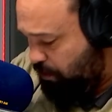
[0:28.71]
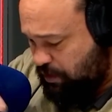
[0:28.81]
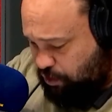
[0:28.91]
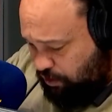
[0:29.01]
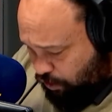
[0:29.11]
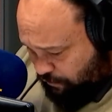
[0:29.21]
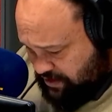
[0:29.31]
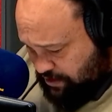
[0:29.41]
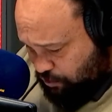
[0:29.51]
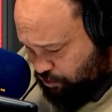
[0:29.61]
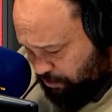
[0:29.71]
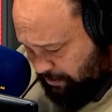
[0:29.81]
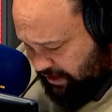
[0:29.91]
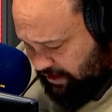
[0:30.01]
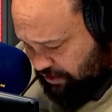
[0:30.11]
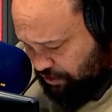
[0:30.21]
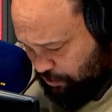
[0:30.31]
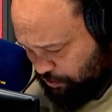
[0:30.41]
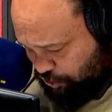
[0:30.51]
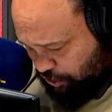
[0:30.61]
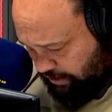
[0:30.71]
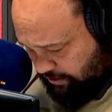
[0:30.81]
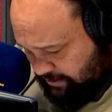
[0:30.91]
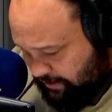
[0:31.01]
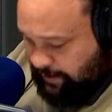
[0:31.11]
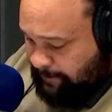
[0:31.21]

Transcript: was all over social media and news channels.